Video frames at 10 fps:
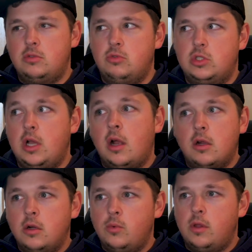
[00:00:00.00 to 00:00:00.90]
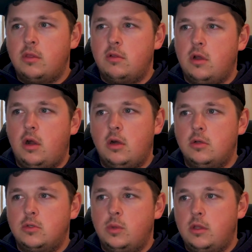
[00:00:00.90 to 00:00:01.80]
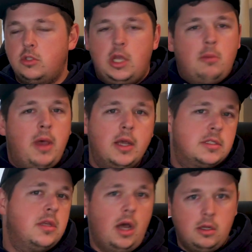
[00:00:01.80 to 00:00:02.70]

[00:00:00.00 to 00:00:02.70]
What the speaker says: soccer with cars with jetpacks on